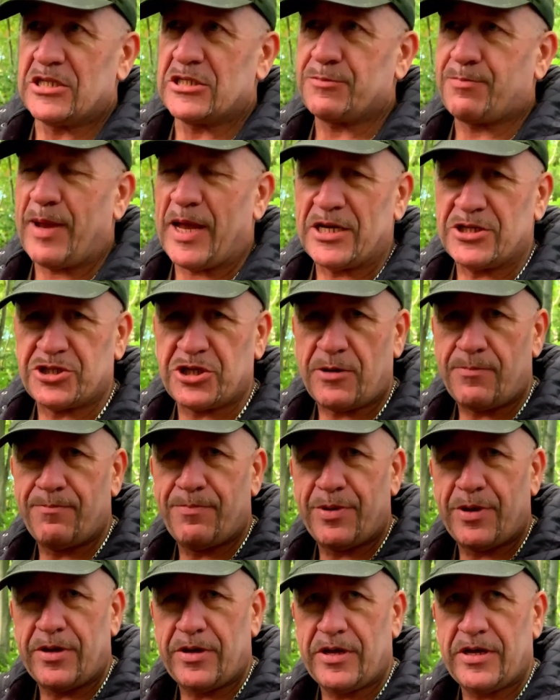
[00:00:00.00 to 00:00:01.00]
a spare
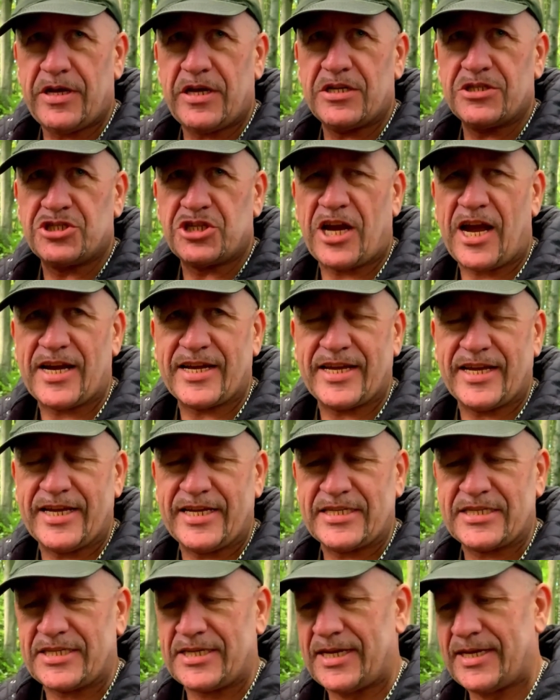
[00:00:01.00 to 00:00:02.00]
jumper, a
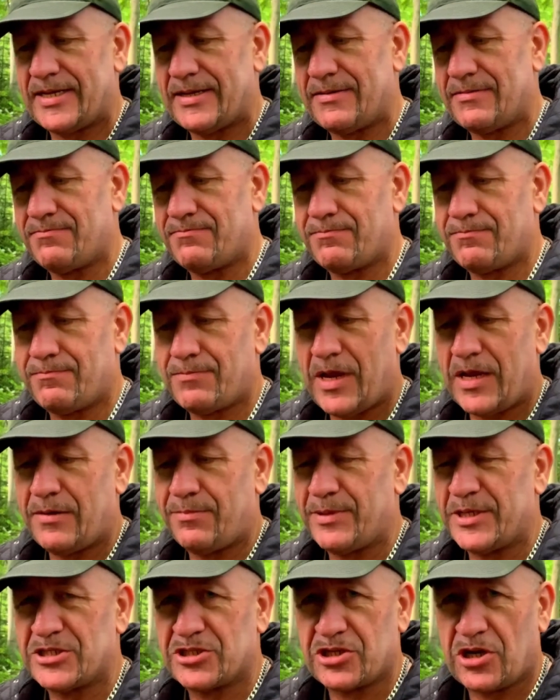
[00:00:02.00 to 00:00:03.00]
jacket,
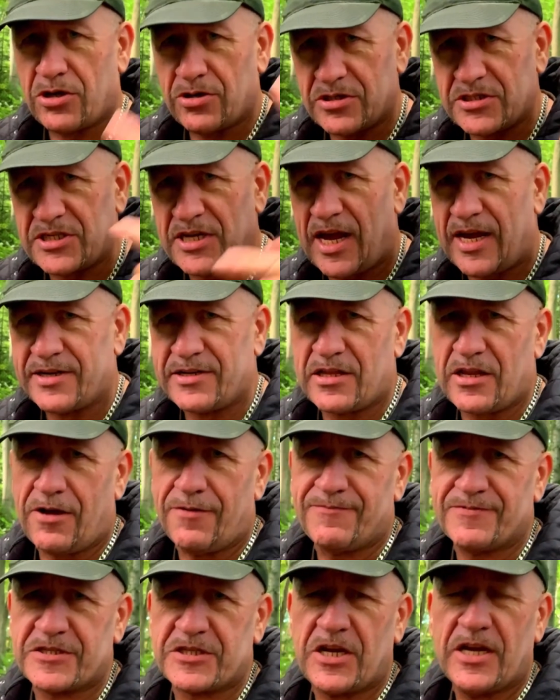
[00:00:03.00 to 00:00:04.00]
maybe socks, hat,
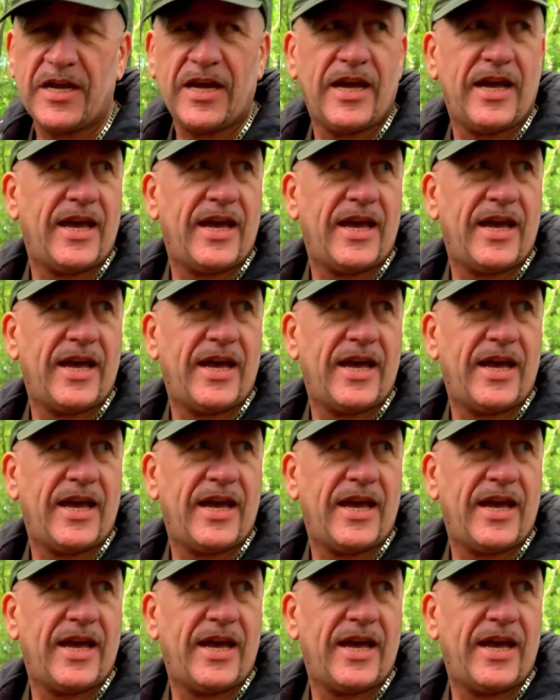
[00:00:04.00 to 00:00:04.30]
gloves.